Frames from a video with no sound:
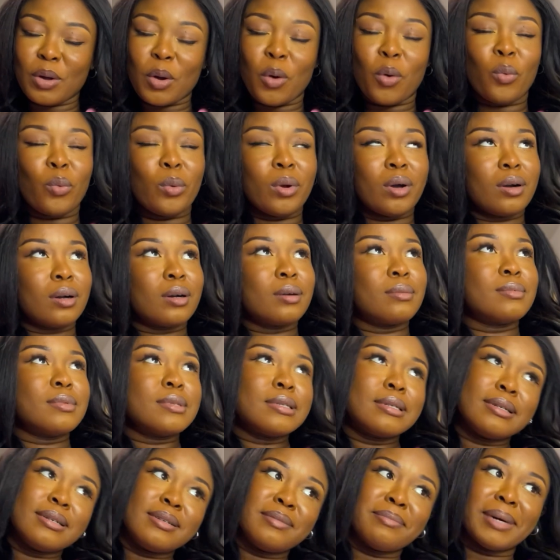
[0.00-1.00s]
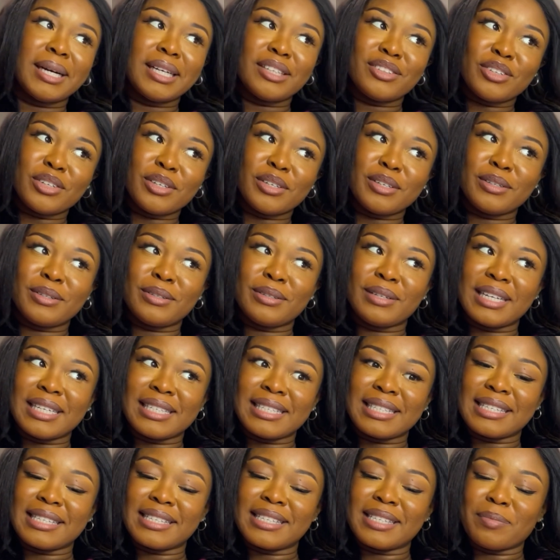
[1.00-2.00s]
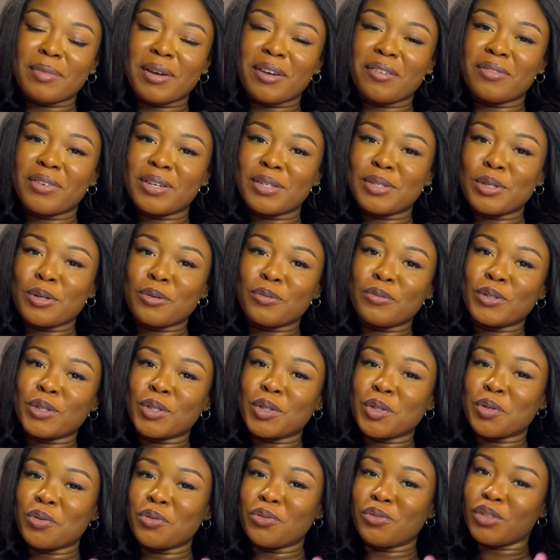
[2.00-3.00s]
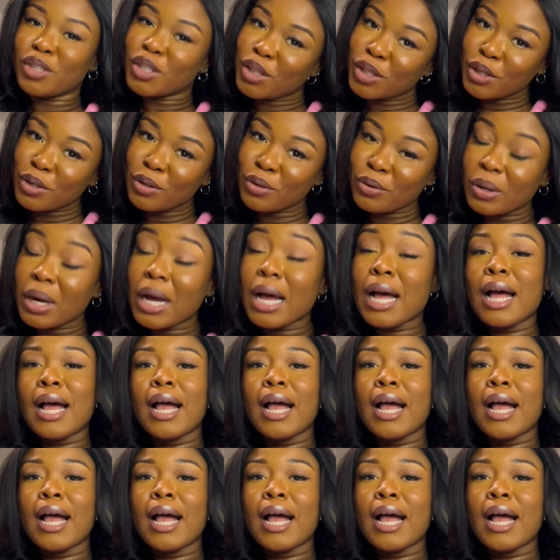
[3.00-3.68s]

or welcome to my channel, as this is my first official video.